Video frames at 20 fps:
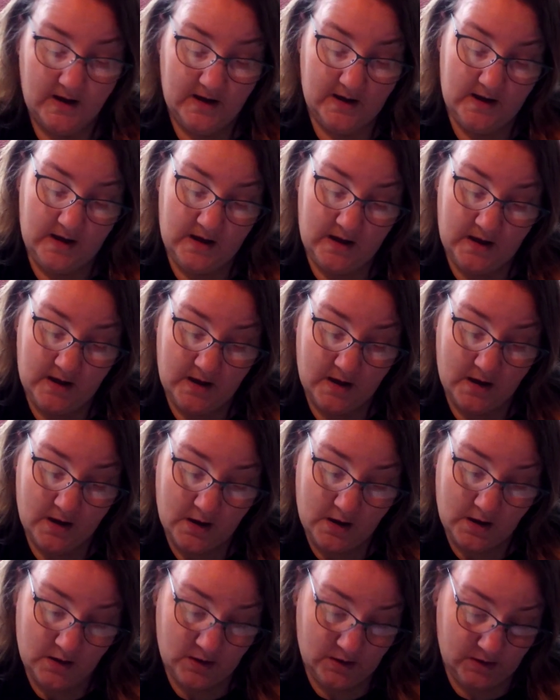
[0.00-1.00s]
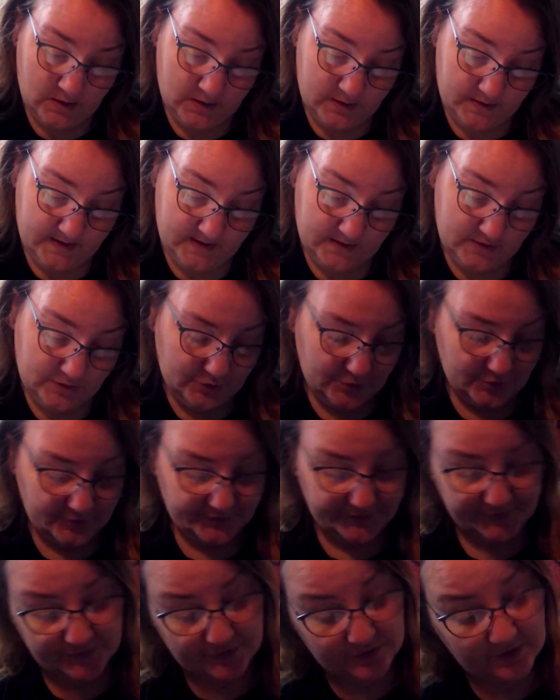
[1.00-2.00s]
and it
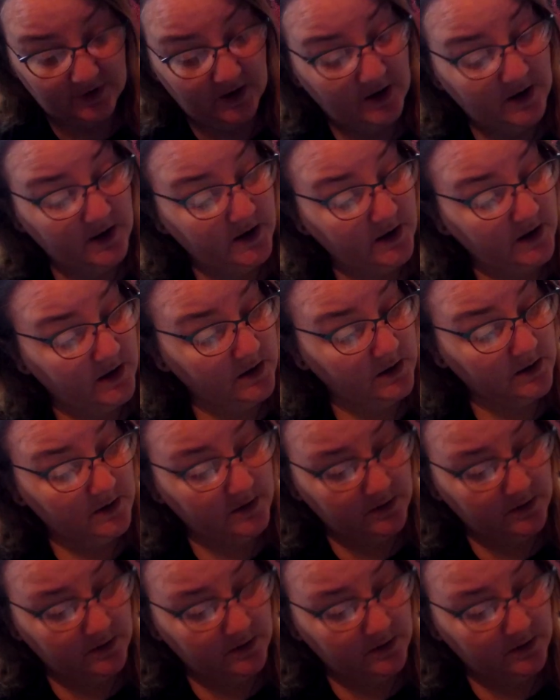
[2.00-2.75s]
looks like,